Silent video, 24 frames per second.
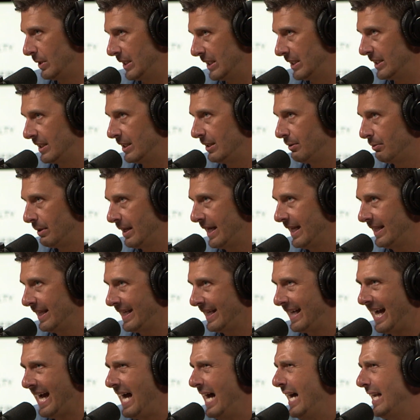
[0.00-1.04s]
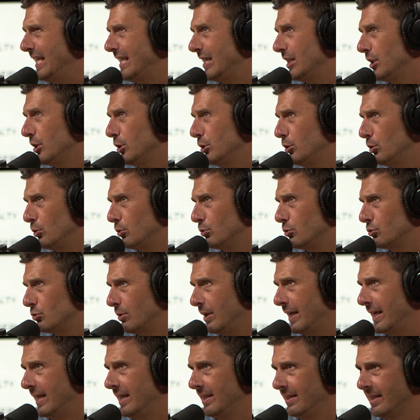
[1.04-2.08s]
really, right? Like, how do you lose,
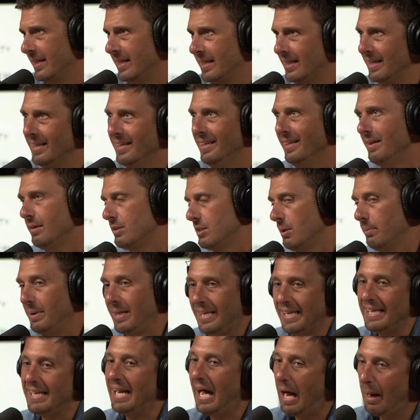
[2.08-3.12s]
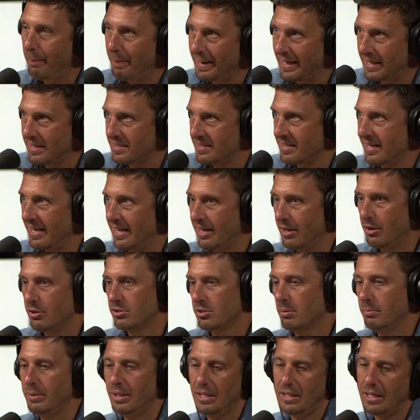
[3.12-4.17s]
right? Like, somebody can not make a sale,
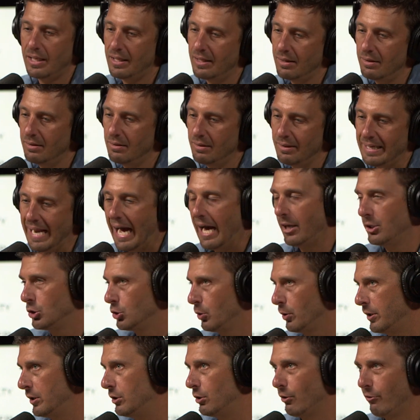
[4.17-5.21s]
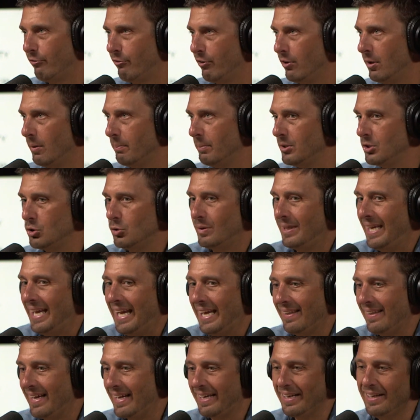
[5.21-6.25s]
somebody can not join your firm, but you
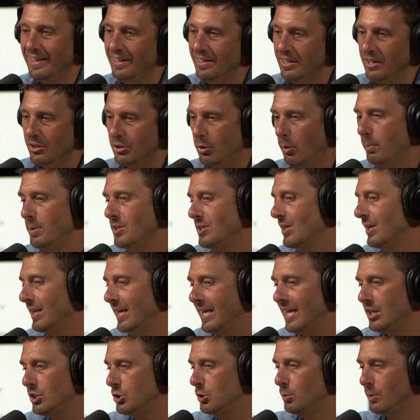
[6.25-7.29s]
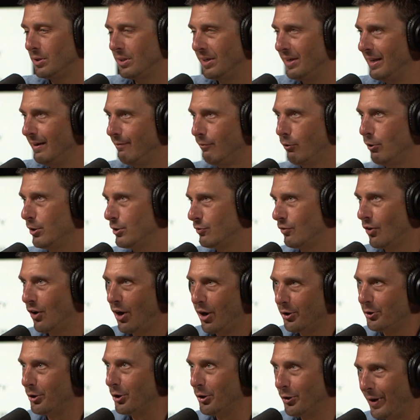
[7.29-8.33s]
can't, like, nobody's going to hit you with an invoice for
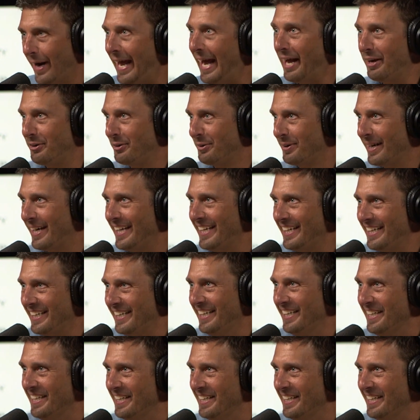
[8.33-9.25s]
$100,000, right?